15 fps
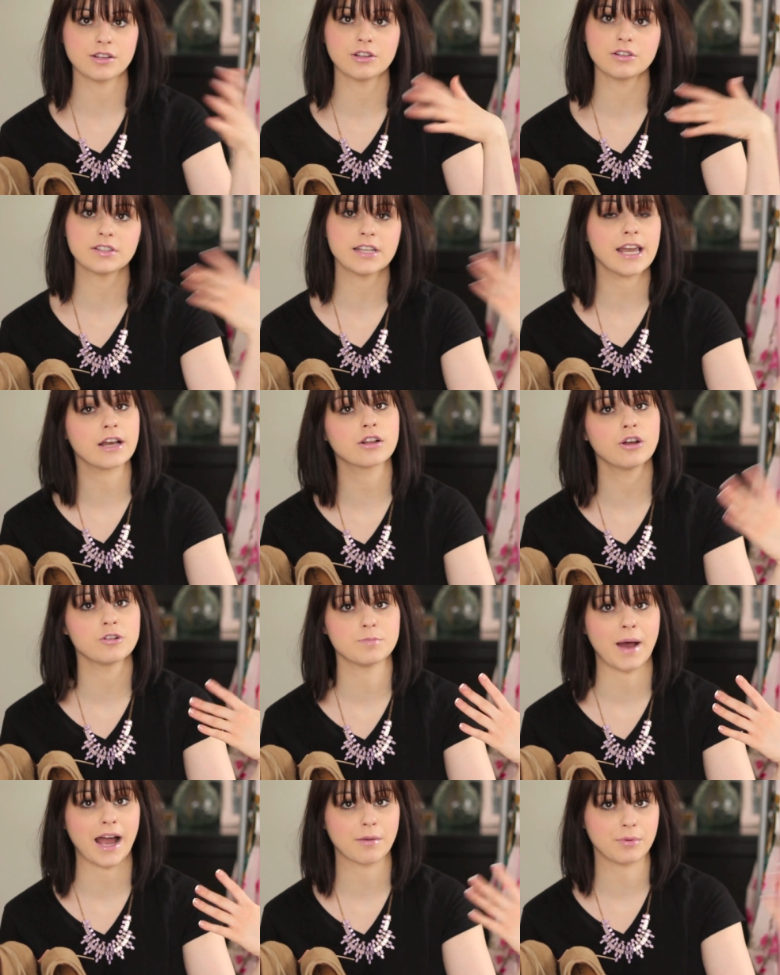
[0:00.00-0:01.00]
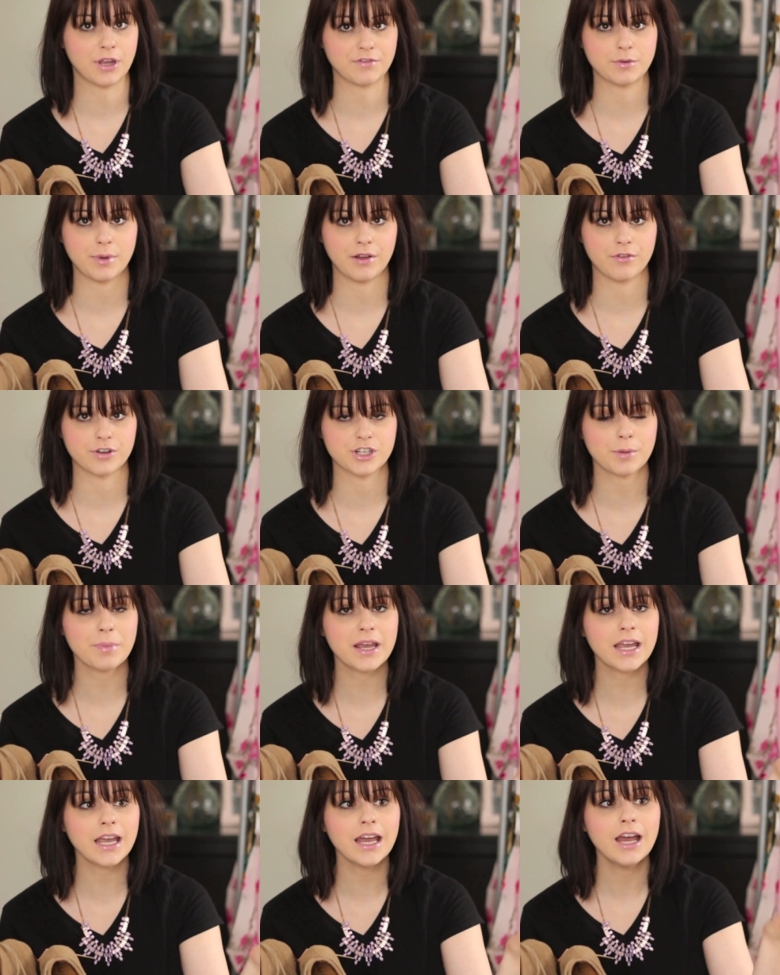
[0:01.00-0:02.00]
So they'll take clothes back, but you have to pay for
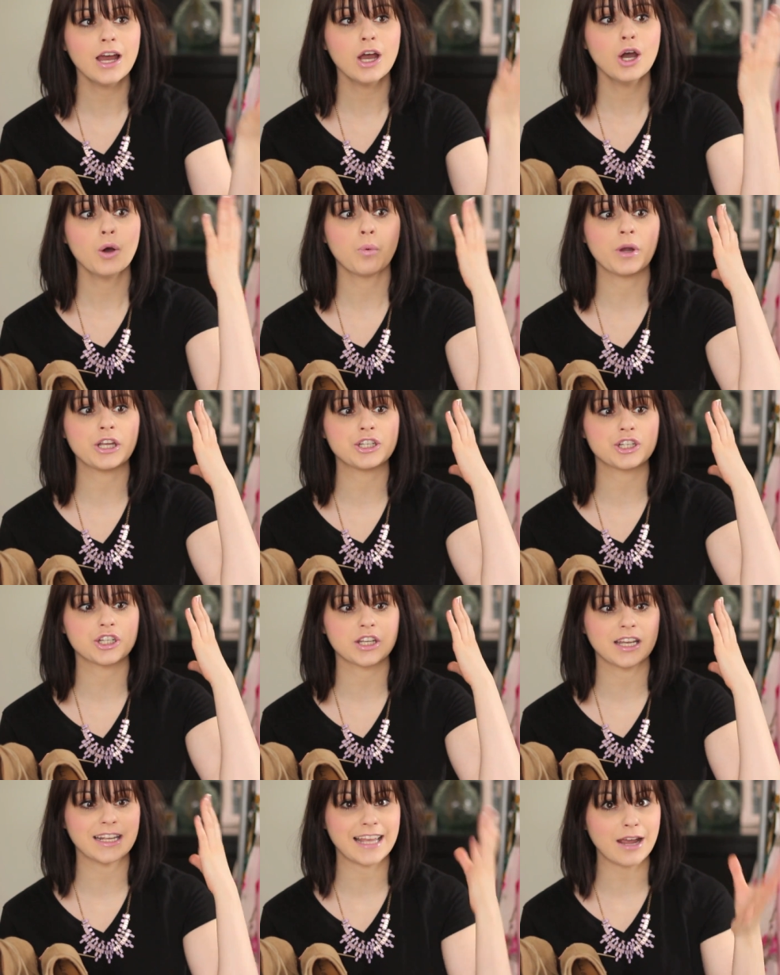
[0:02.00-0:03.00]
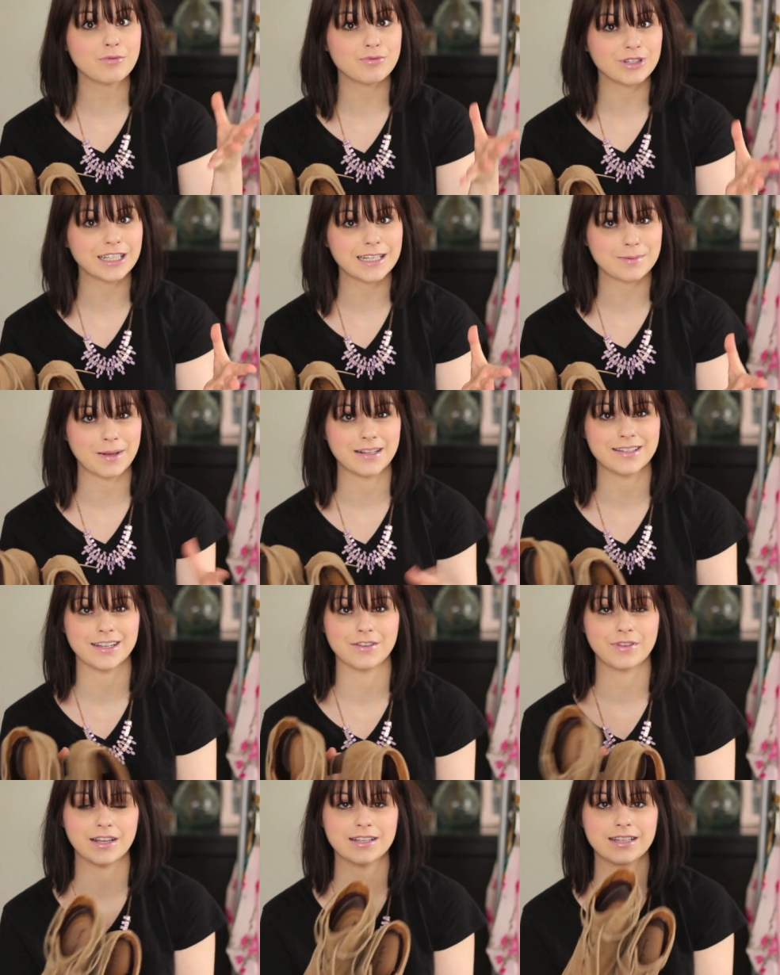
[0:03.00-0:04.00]
shipping, which can get really
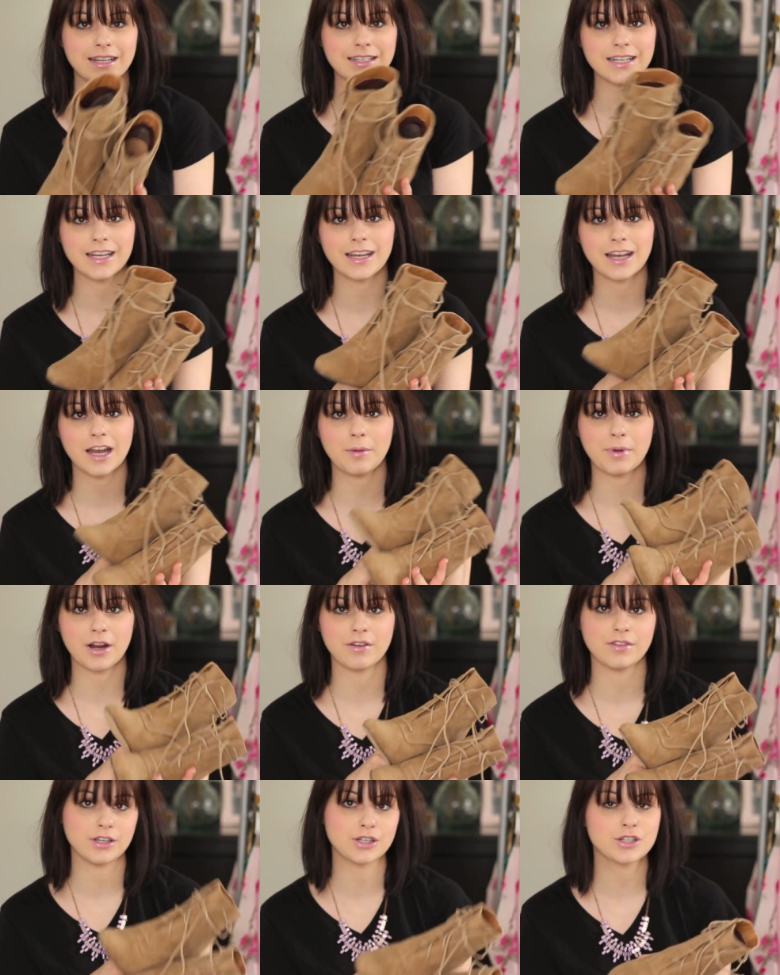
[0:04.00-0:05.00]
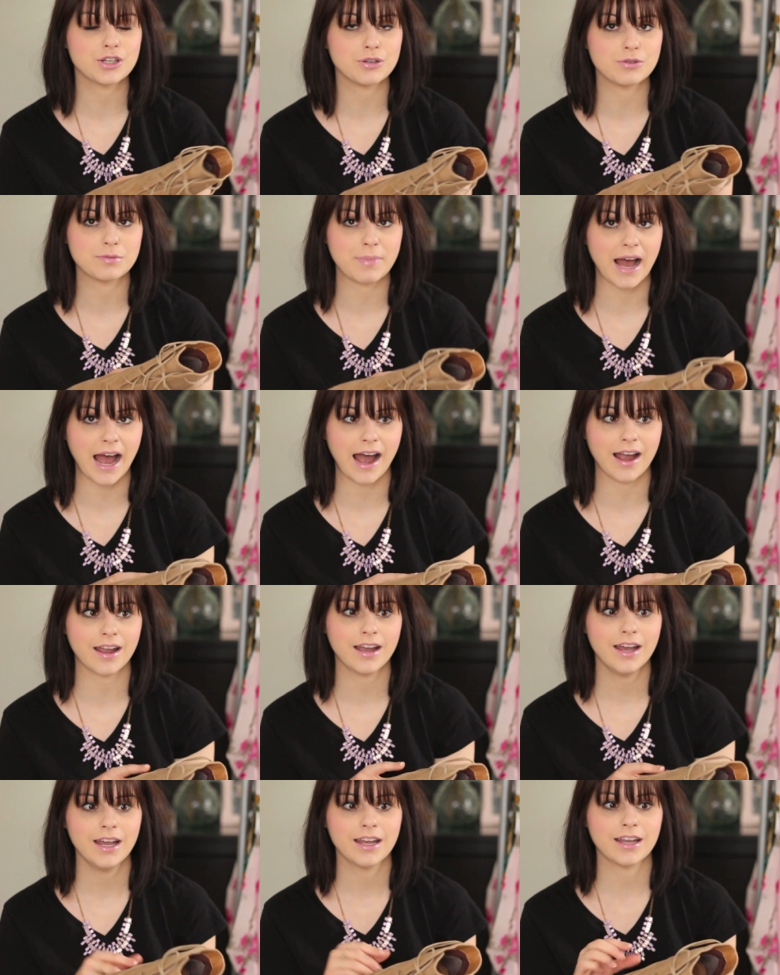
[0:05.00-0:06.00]
expensive. Like sending a pair of these shoes
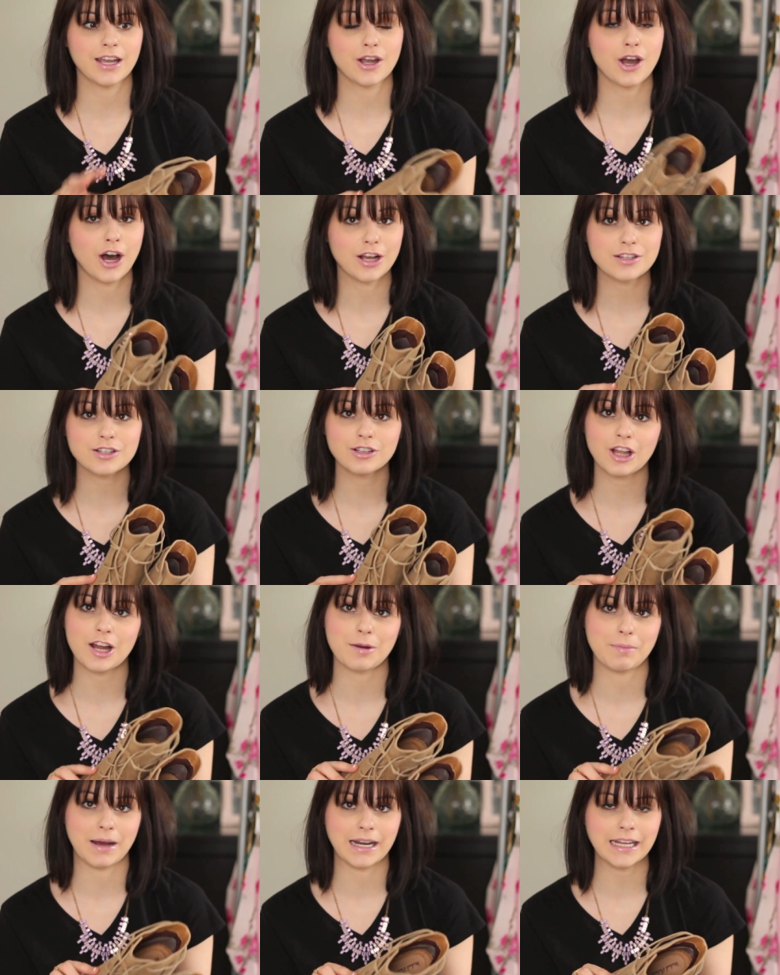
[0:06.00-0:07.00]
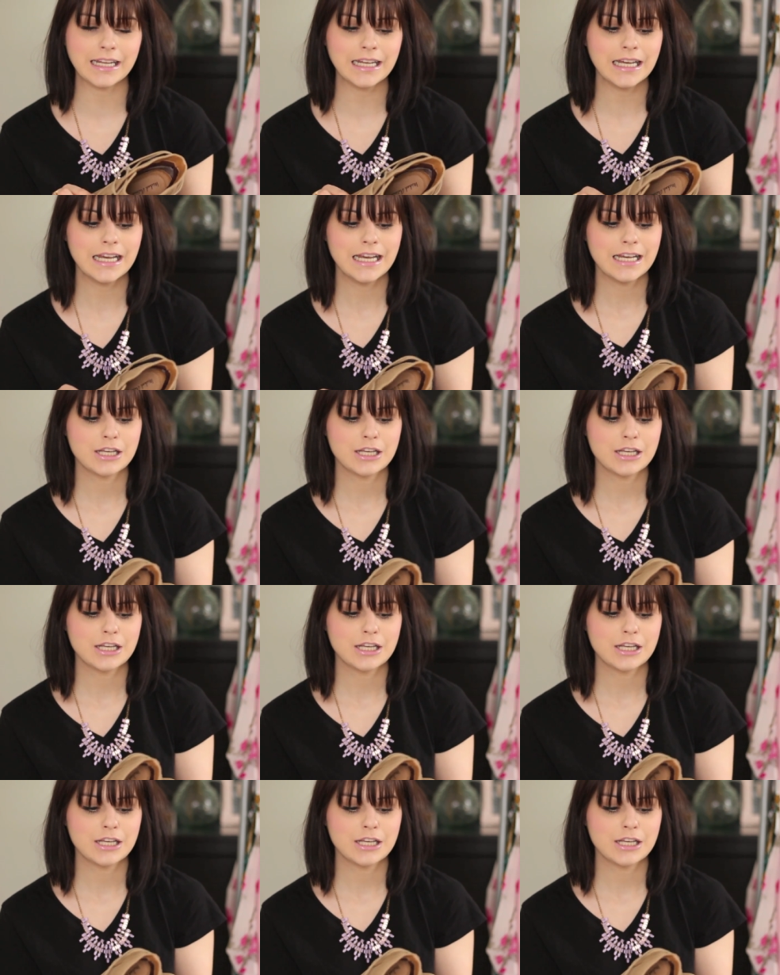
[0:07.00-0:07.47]
back can cost a lot of money.